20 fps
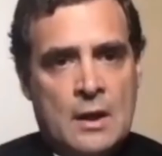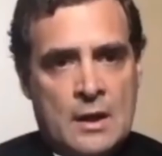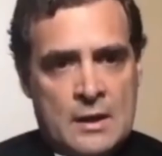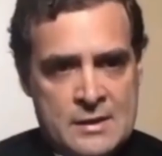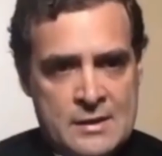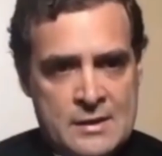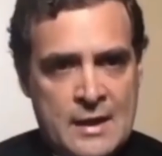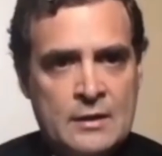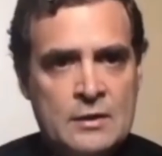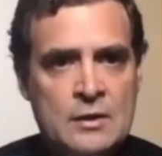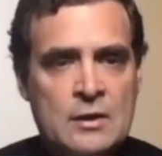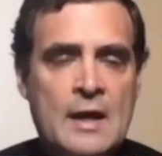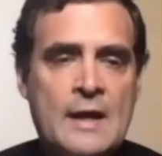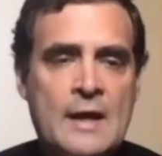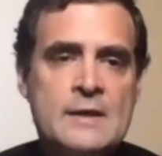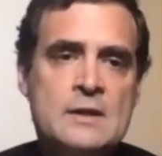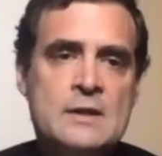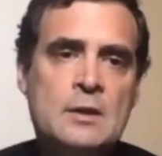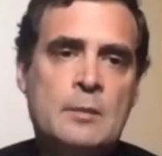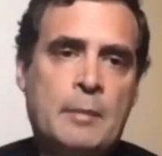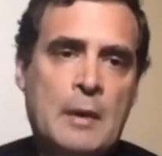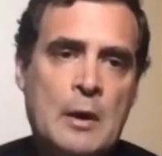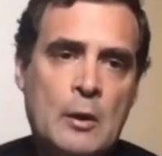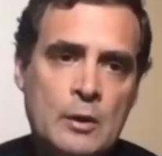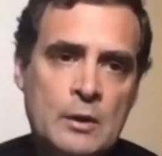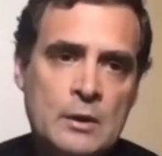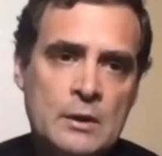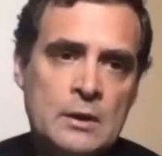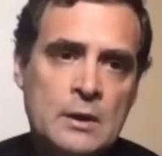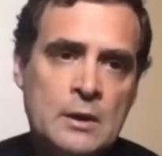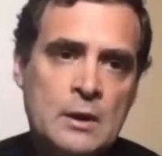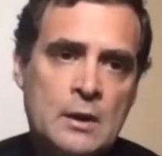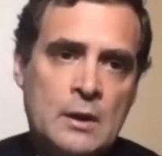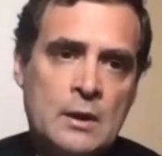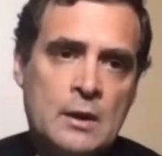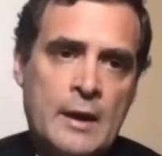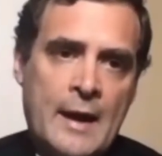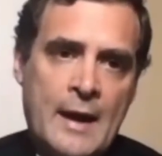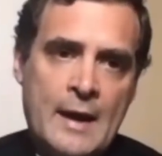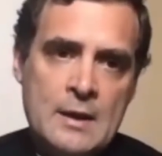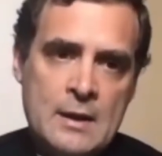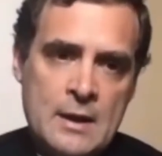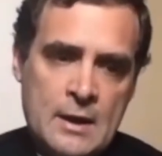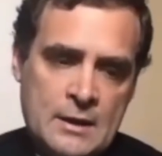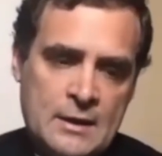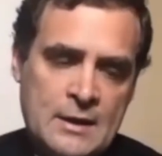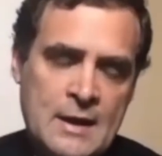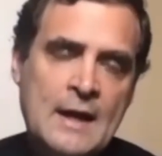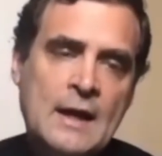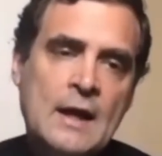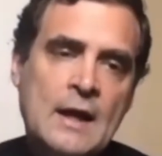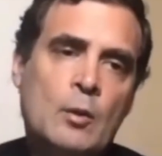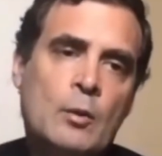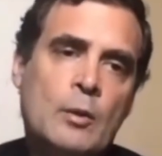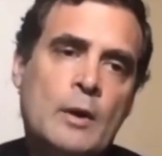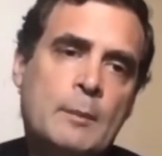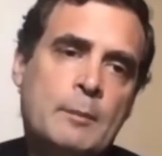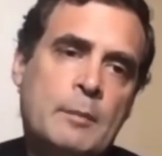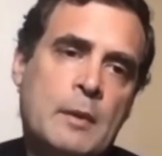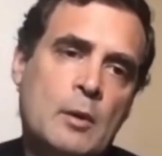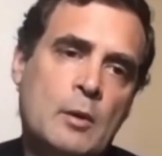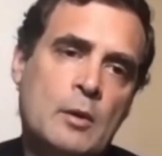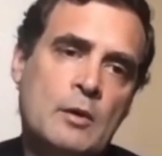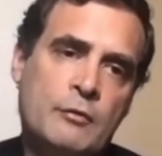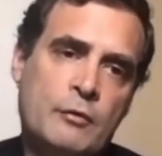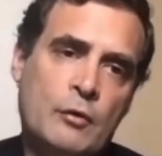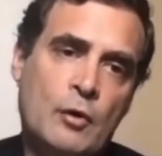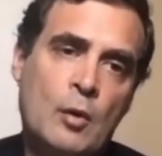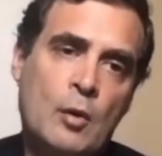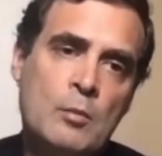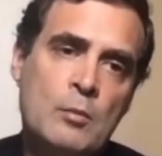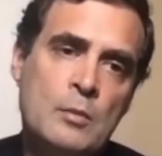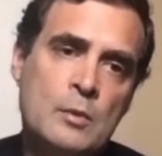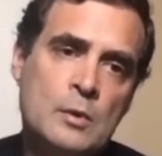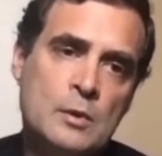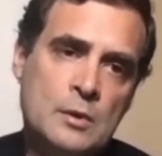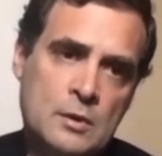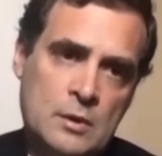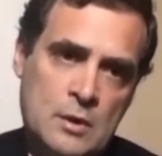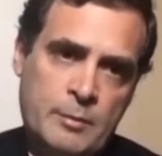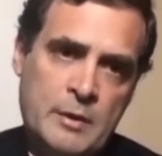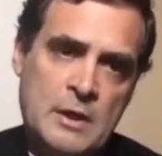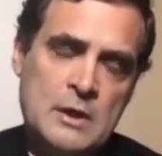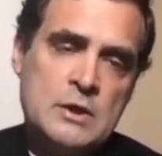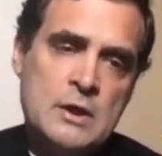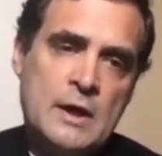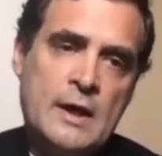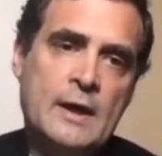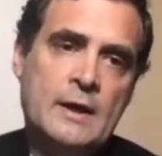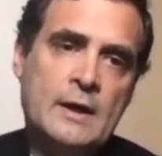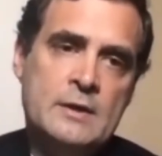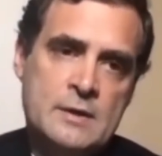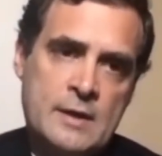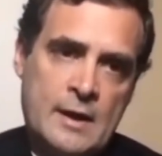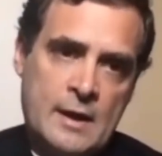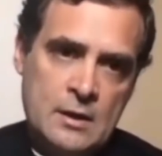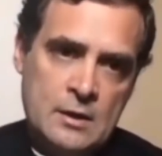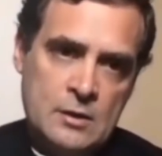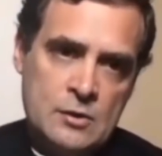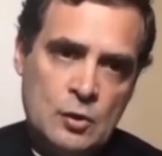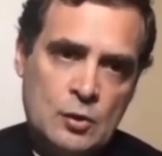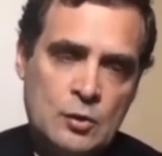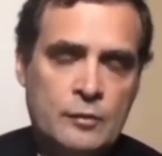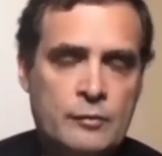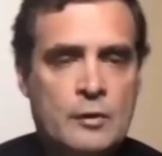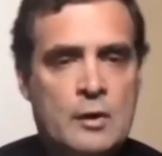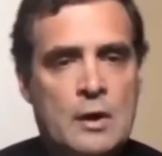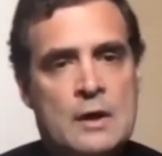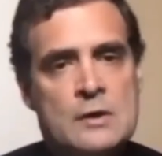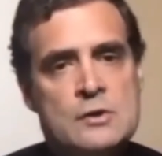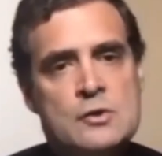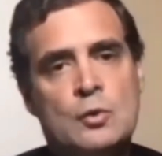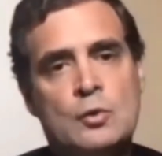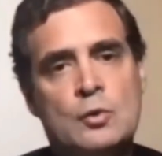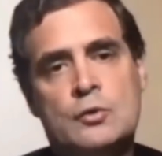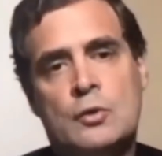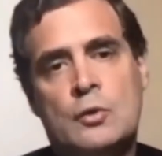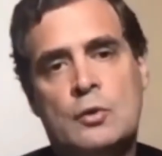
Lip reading: are centralizing power, and they're taking away power from the panchayats and the sort of grassroots